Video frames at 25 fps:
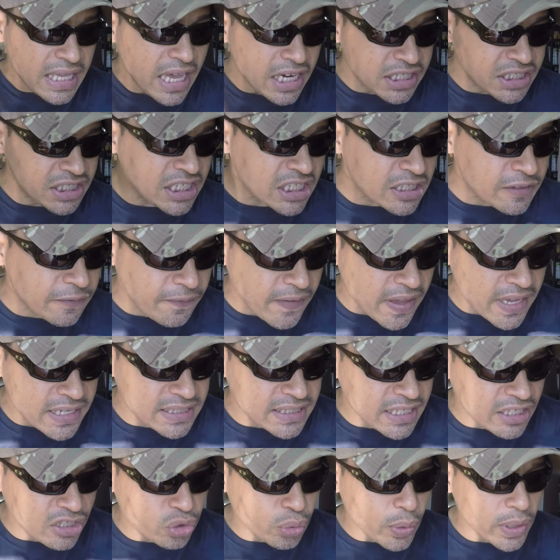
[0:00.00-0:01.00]
yeah, she's
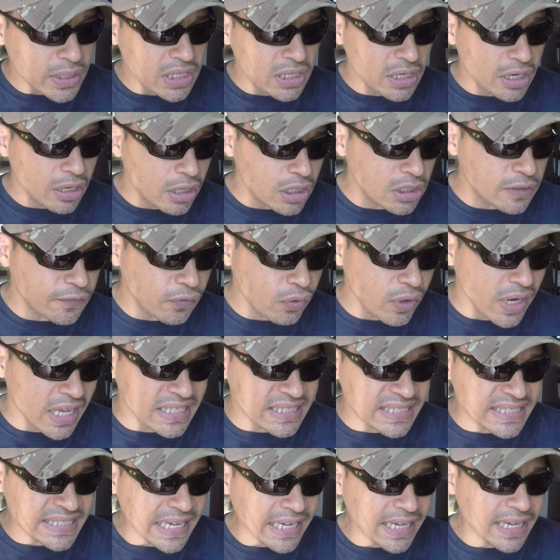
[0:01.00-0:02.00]
facing 20 years for
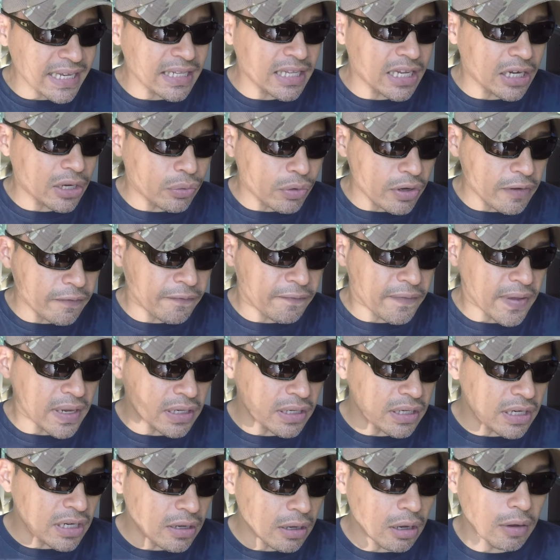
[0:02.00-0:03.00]
a second degree
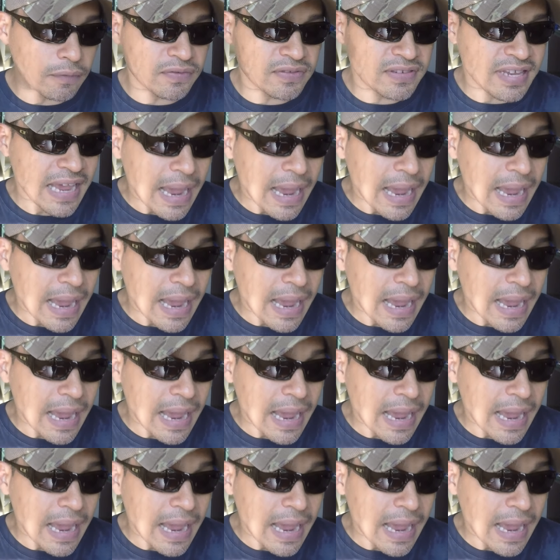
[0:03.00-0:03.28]
felony of